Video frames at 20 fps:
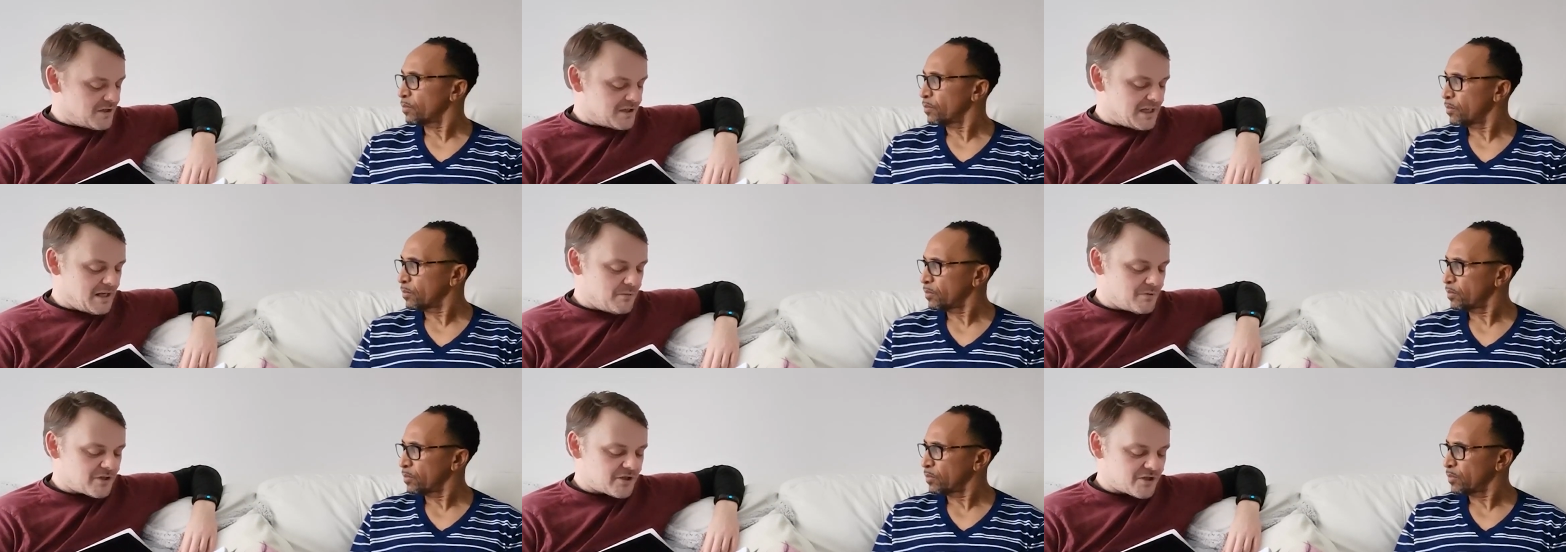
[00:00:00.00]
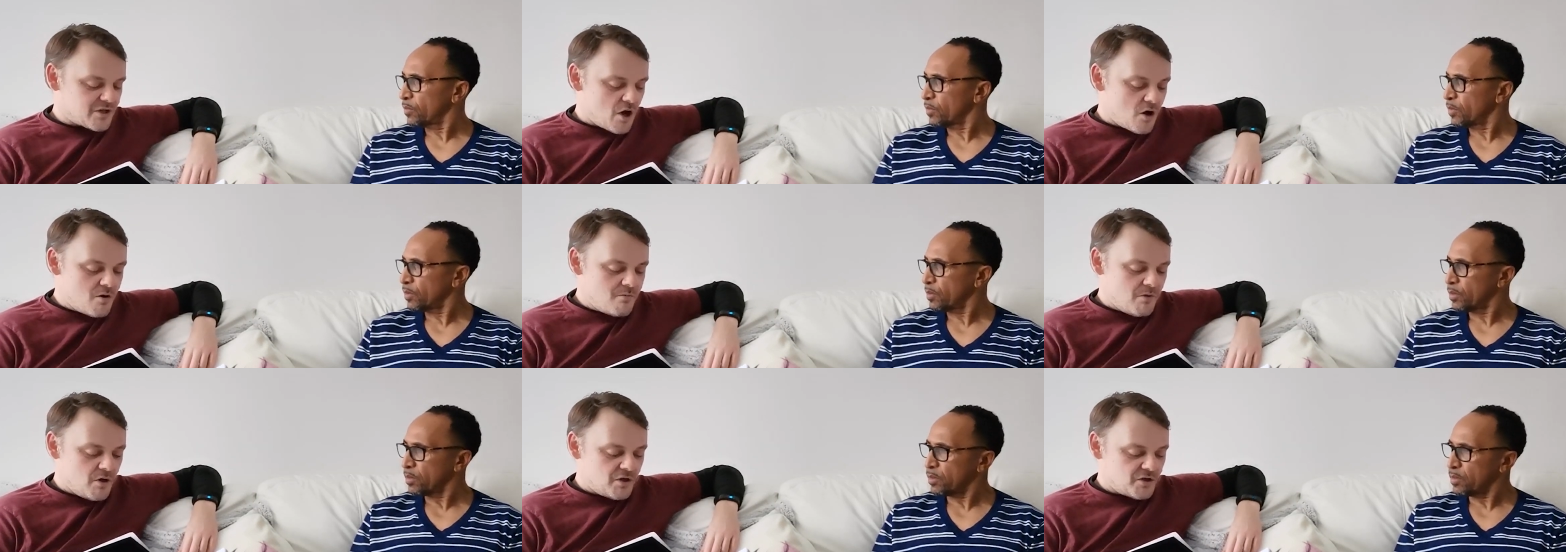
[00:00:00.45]
Speaker 1: because there was
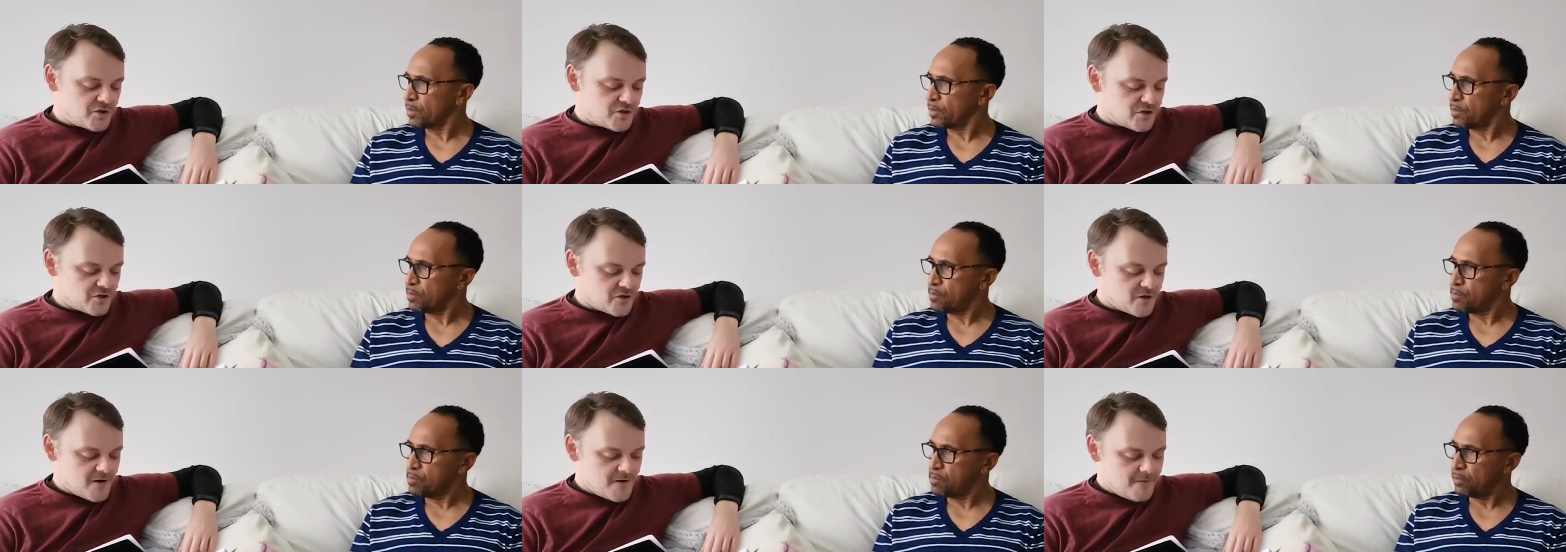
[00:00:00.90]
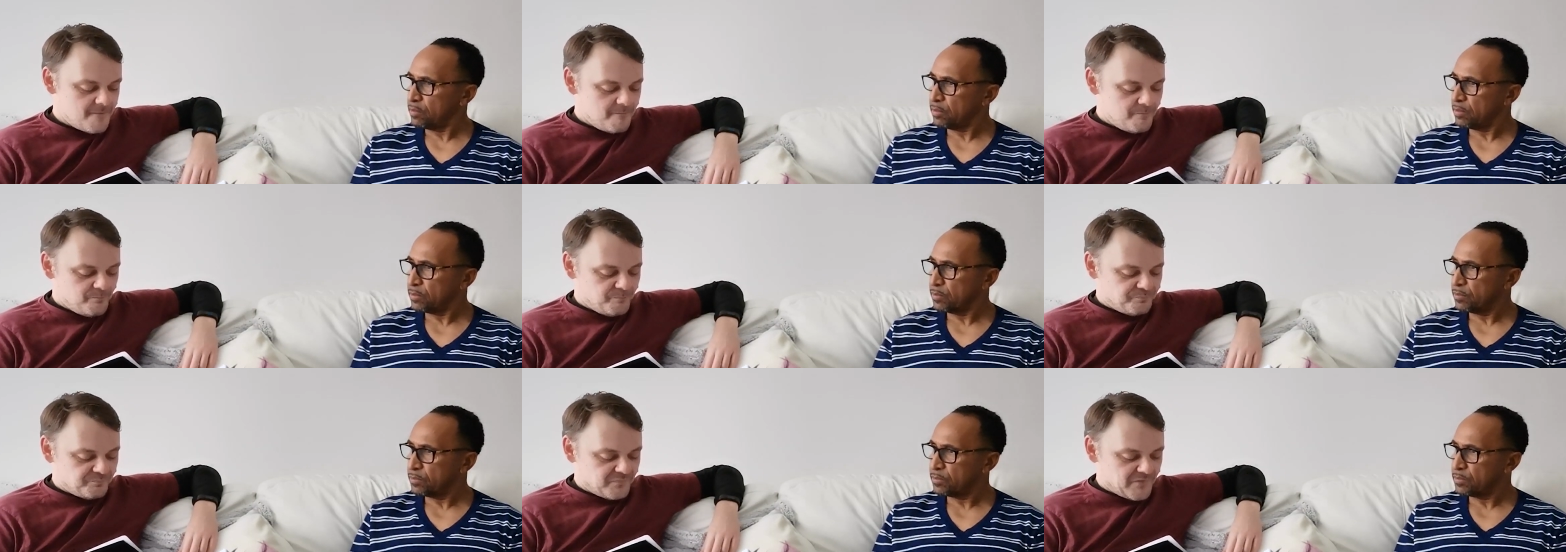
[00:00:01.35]
so much
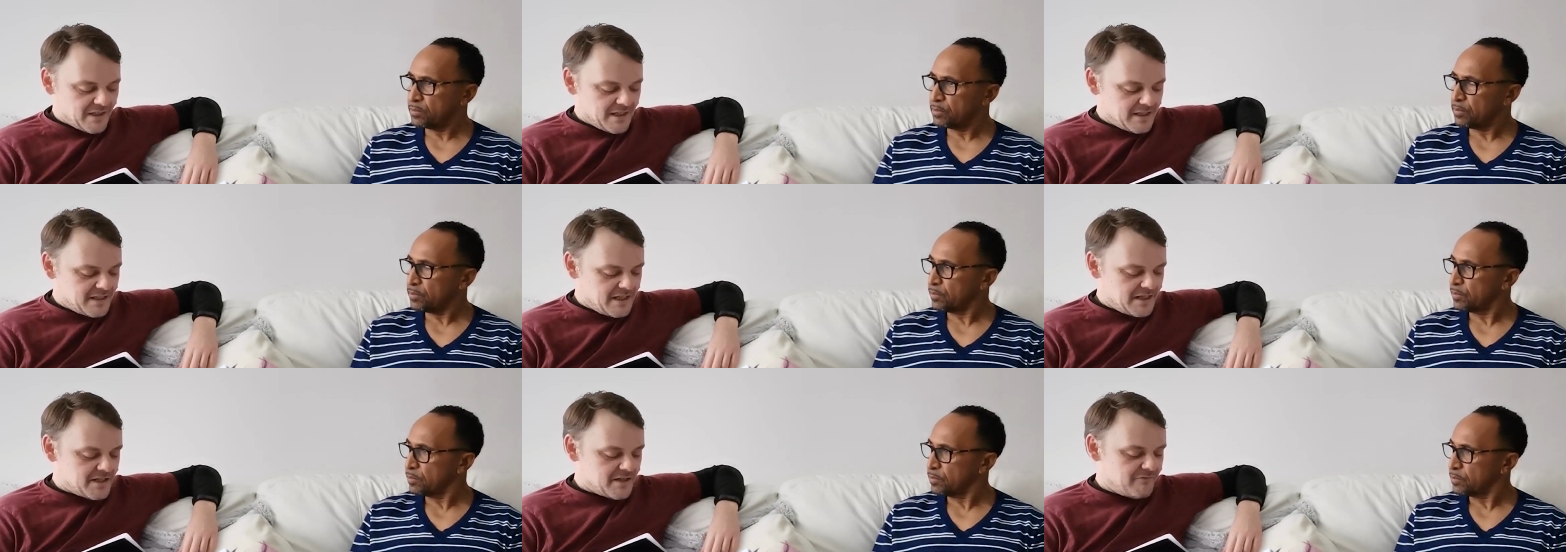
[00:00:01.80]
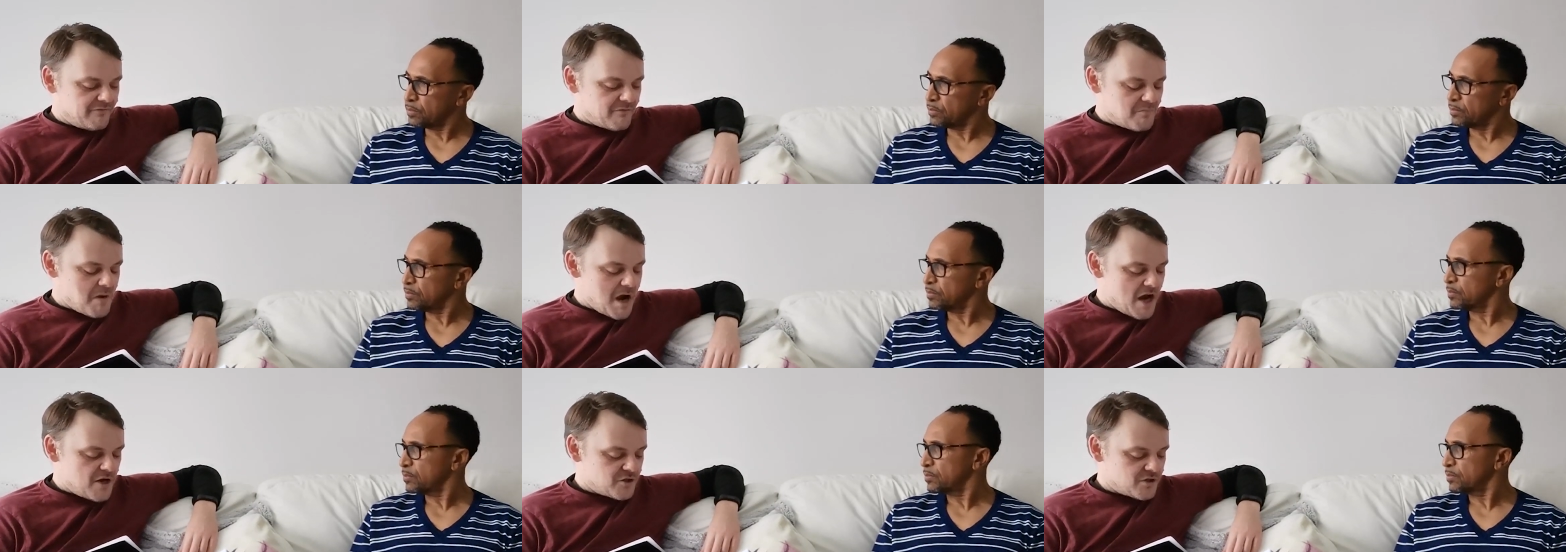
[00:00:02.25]

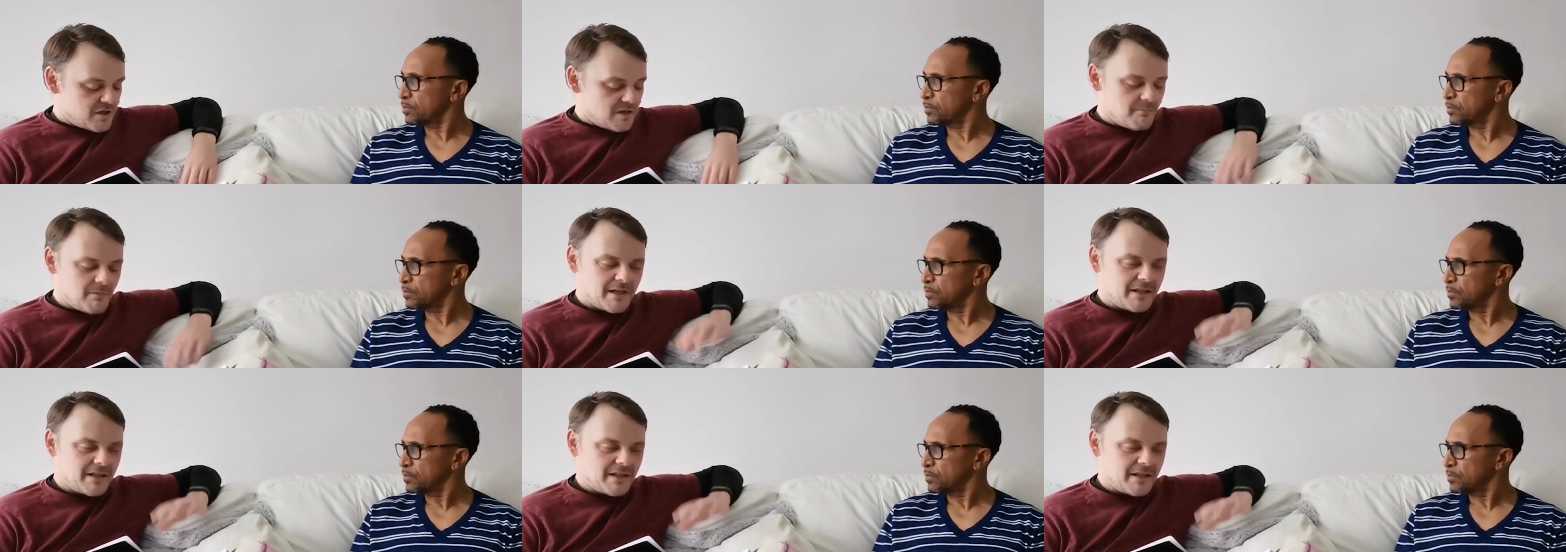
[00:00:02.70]
disinformation.